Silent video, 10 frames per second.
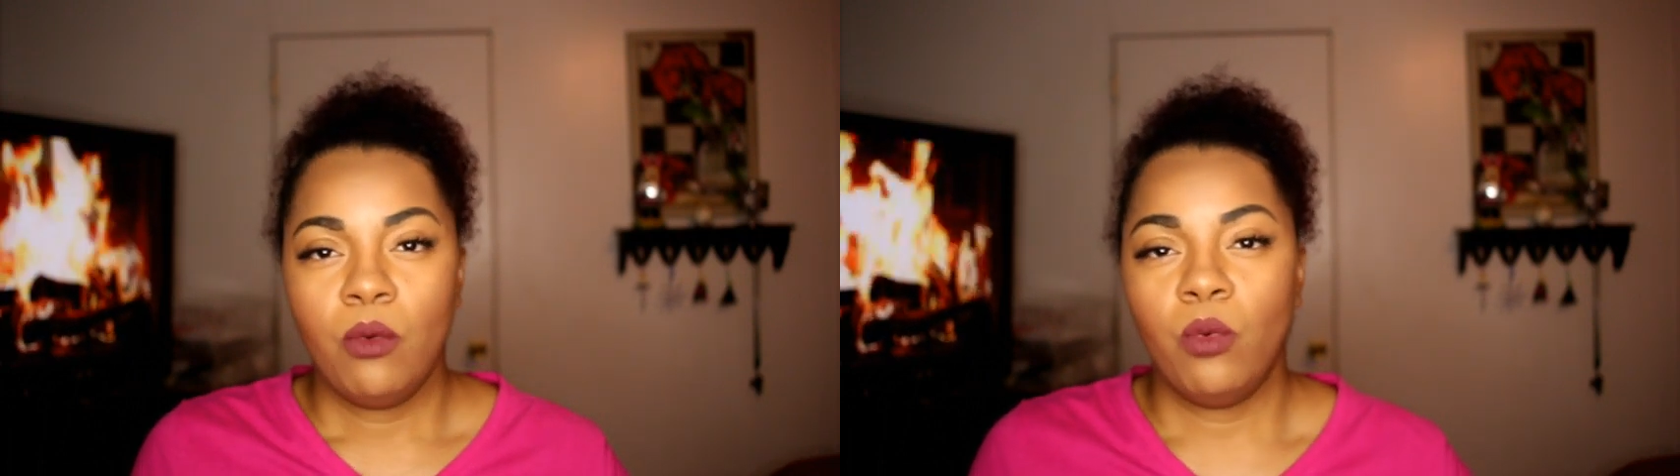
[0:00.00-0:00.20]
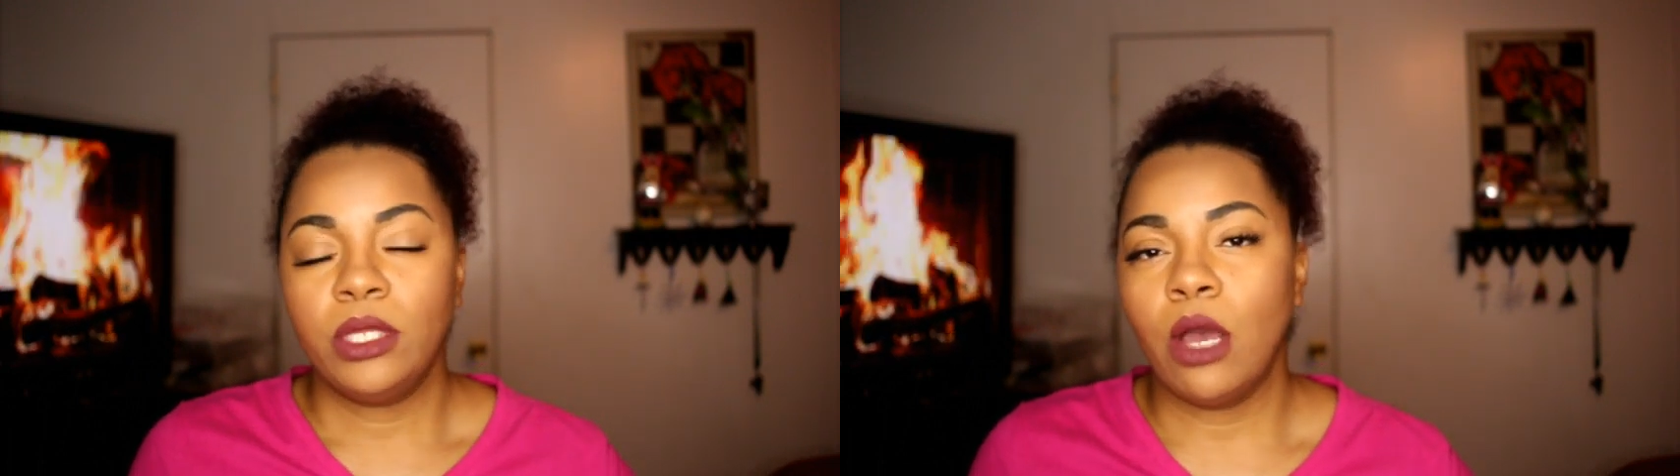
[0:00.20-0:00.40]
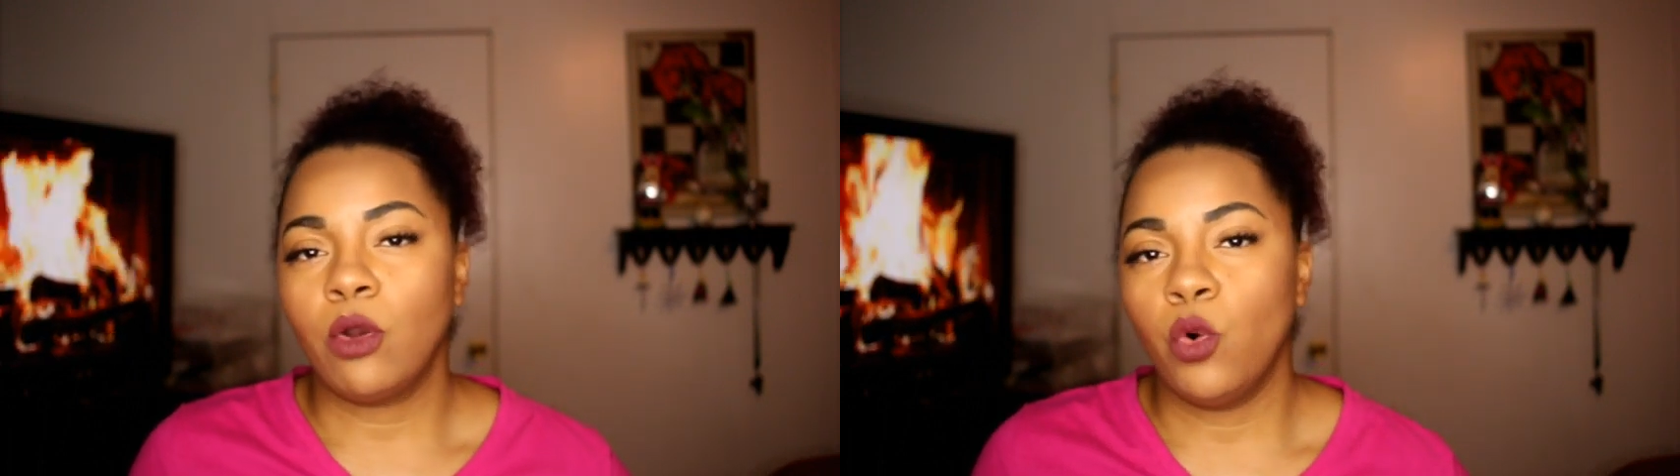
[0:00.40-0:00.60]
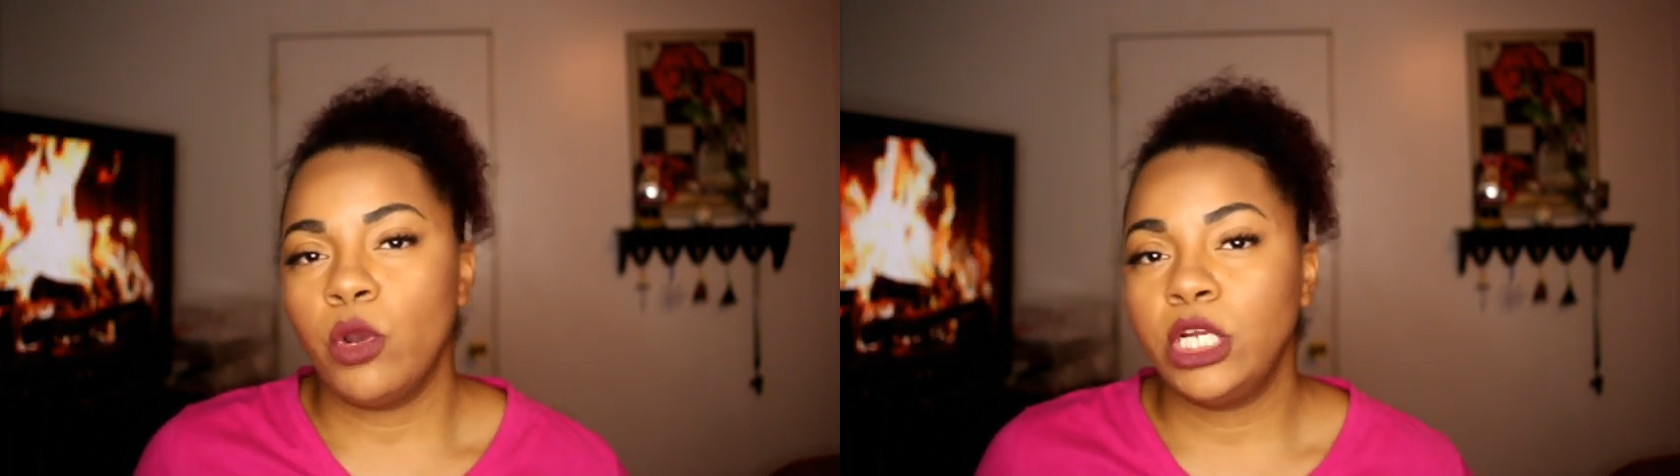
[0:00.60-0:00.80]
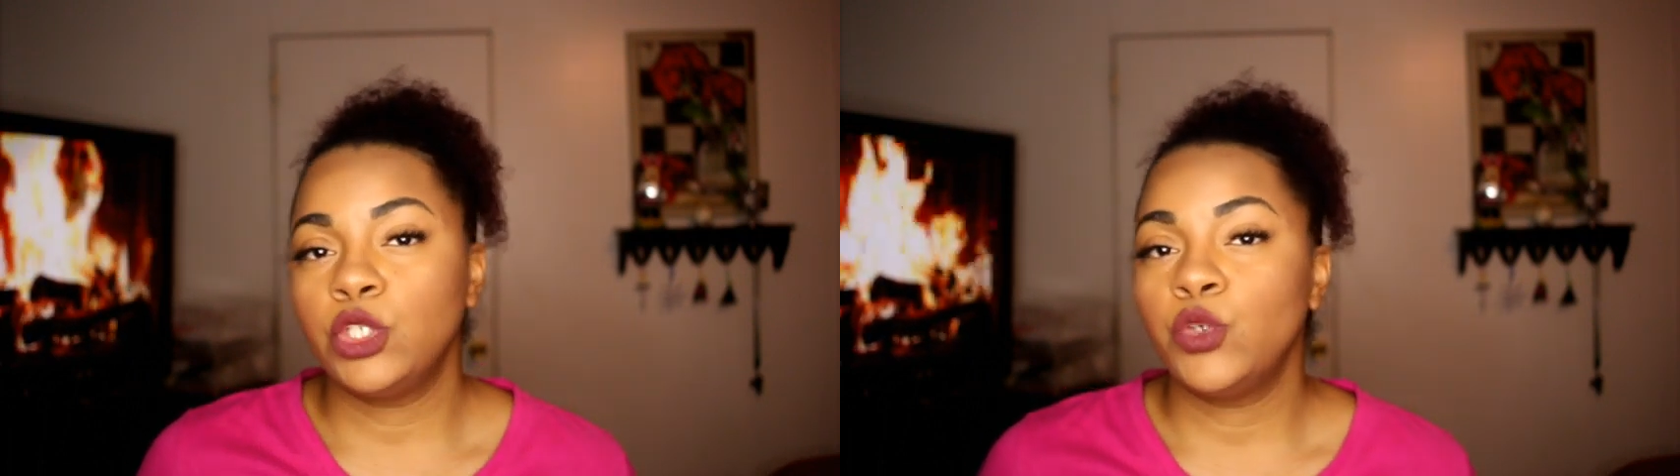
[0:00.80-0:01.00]
without
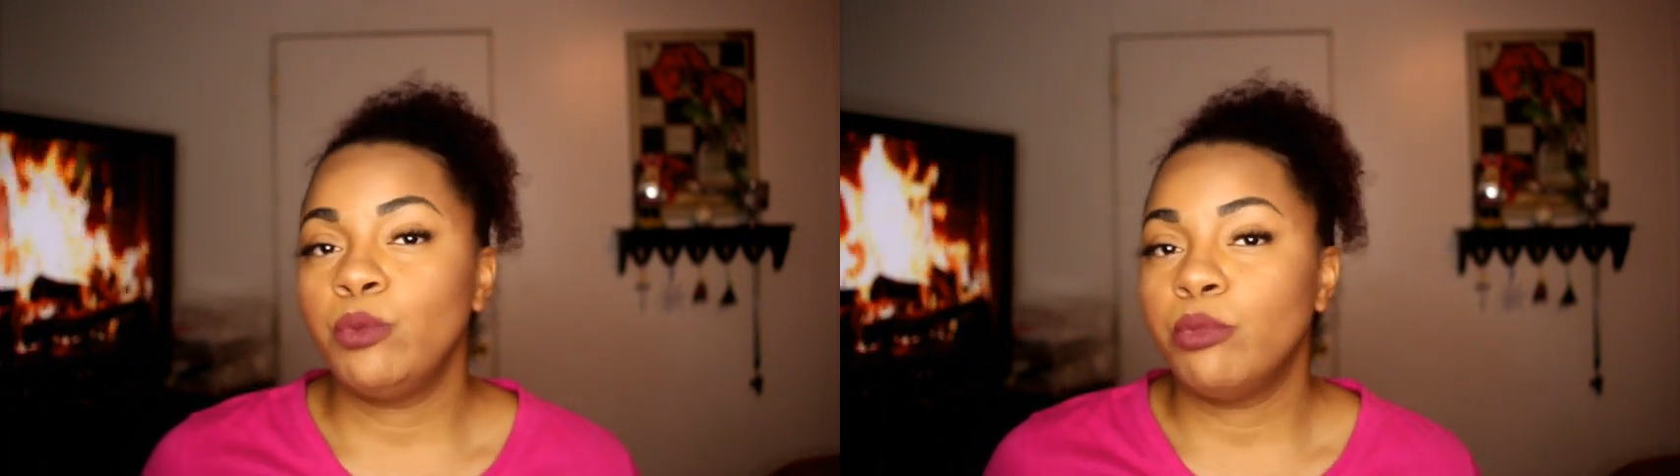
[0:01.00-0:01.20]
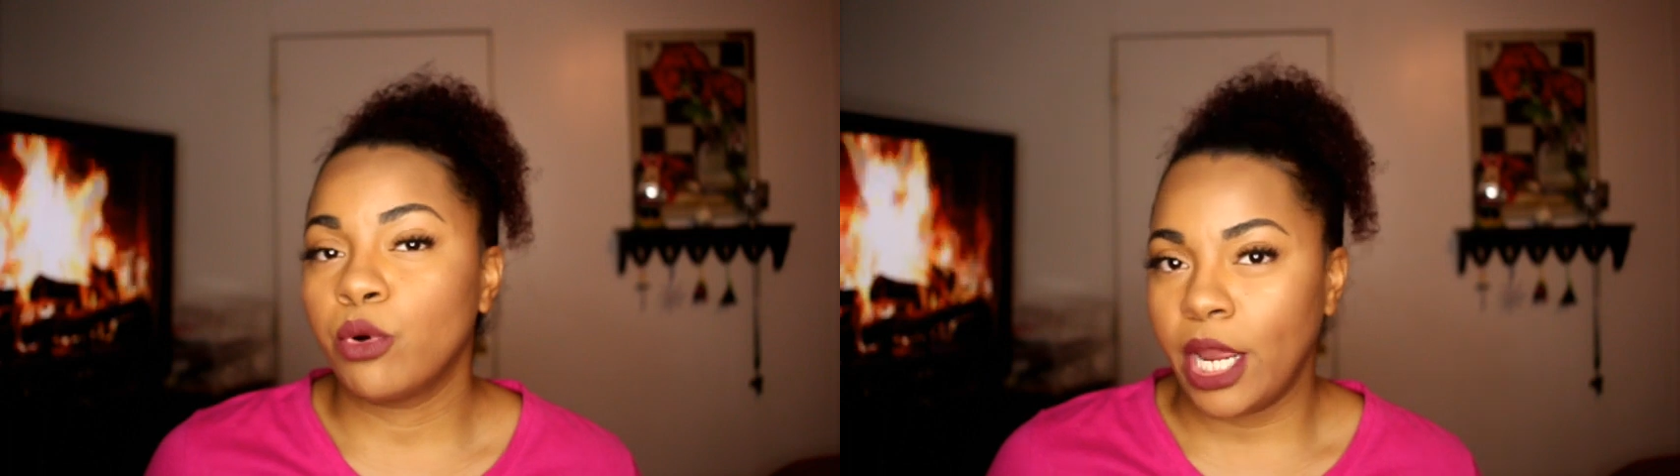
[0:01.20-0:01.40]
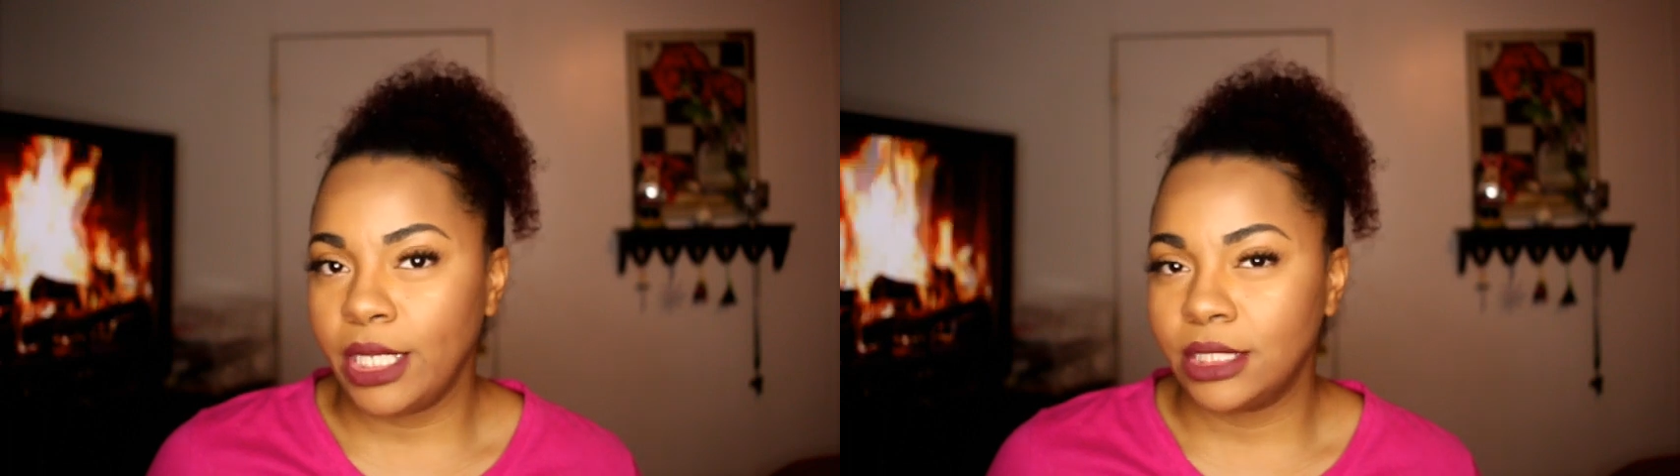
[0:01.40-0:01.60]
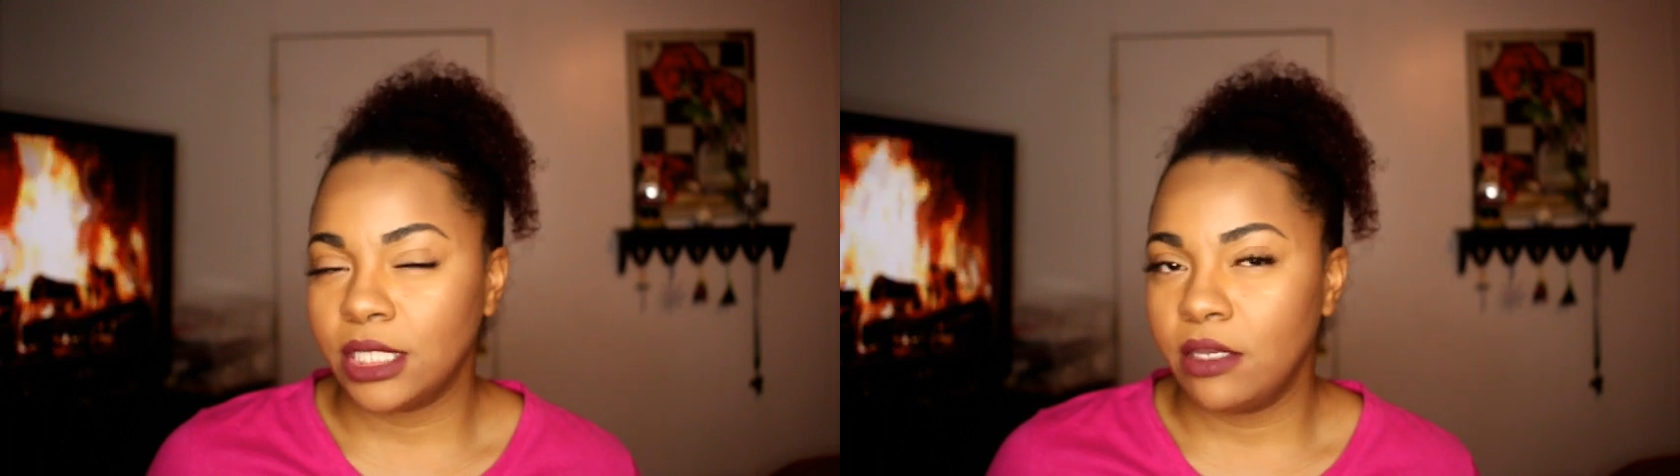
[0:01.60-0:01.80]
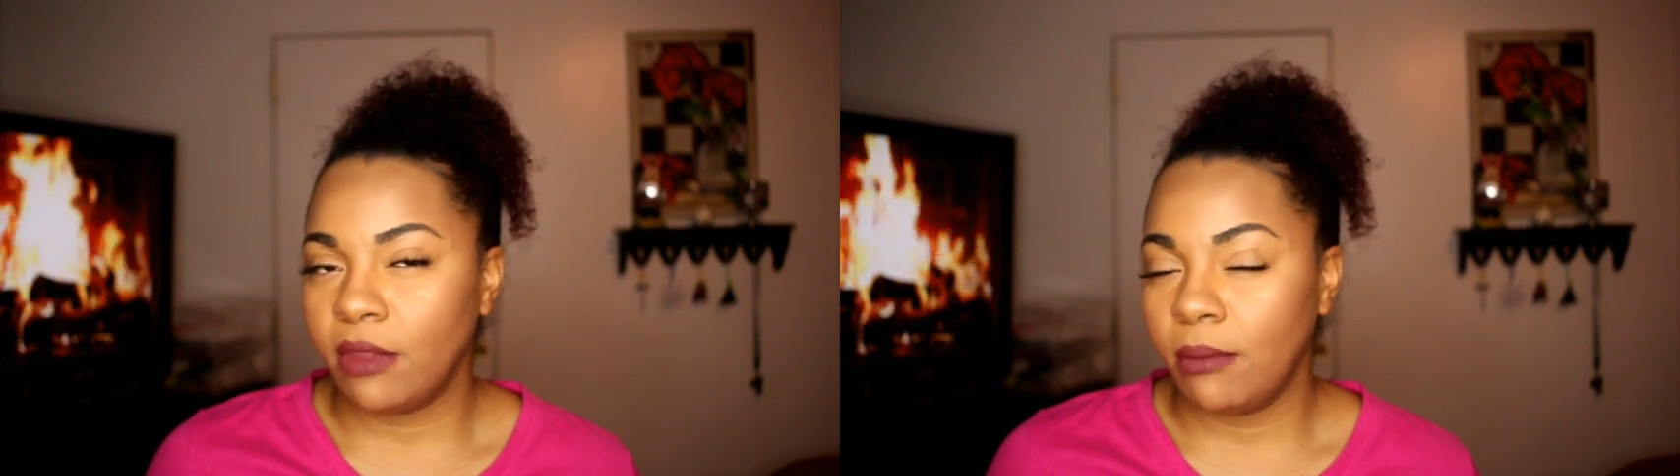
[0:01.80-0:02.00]
going too bright,
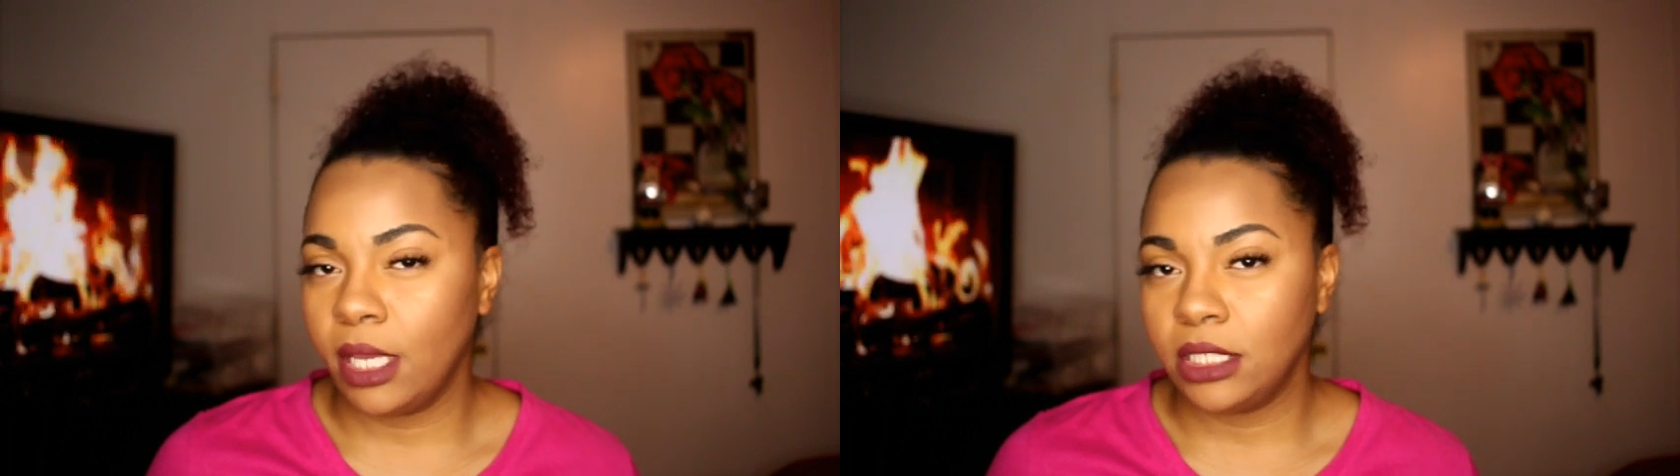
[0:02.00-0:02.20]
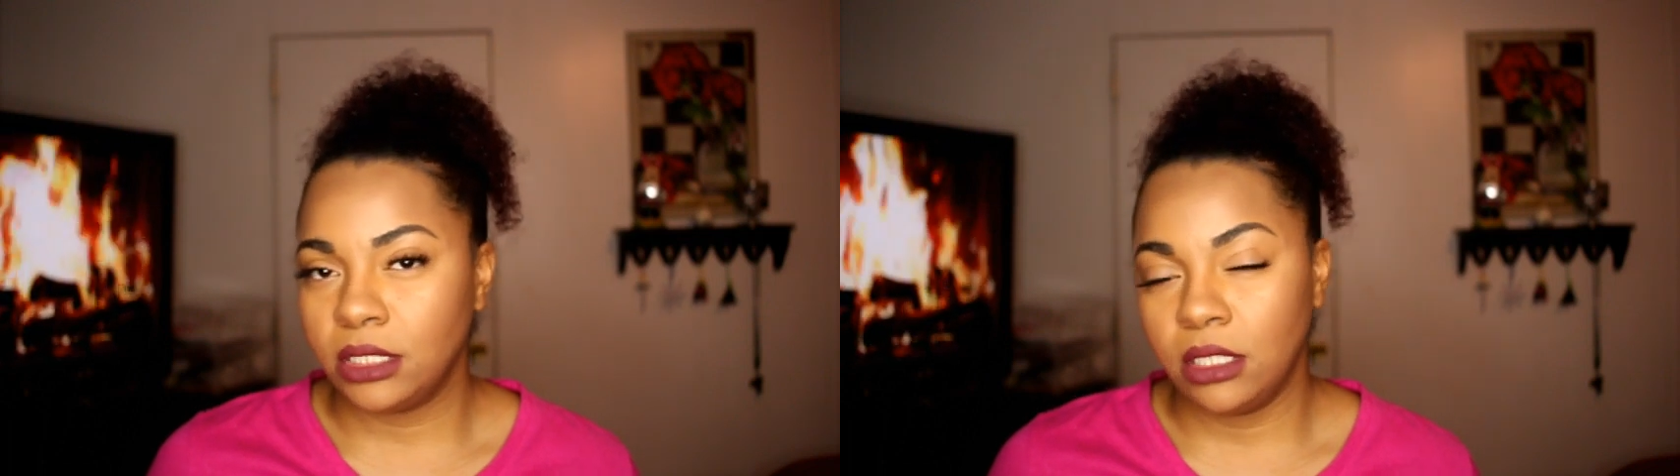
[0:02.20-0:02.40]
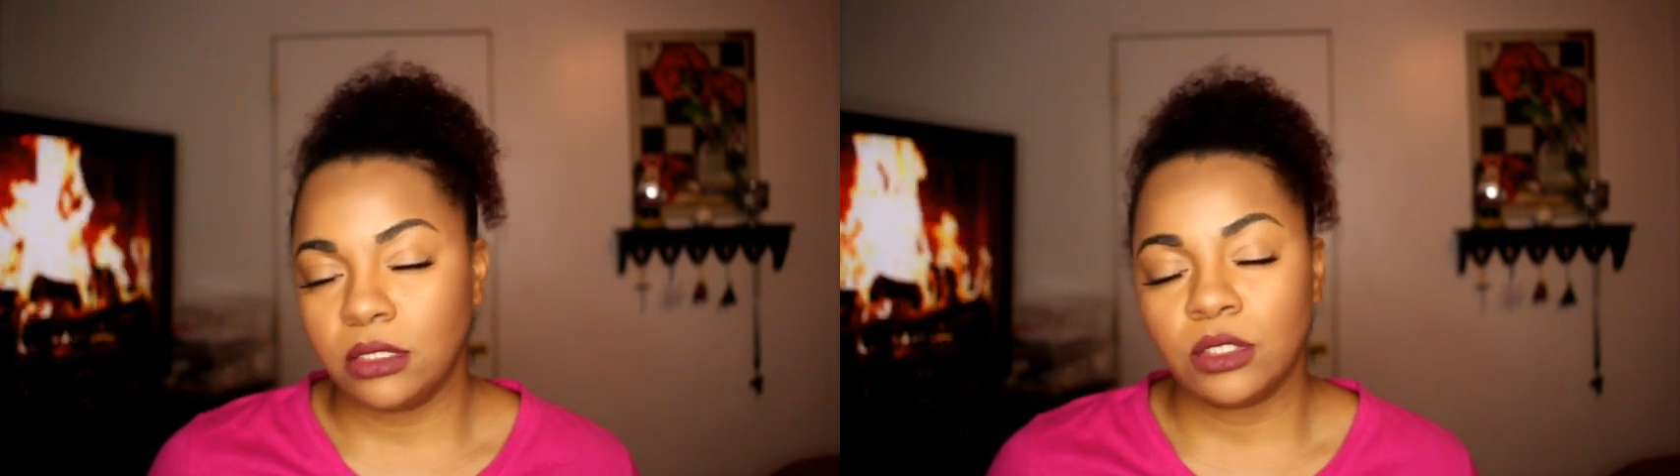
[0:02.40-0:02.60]
if that makes sense.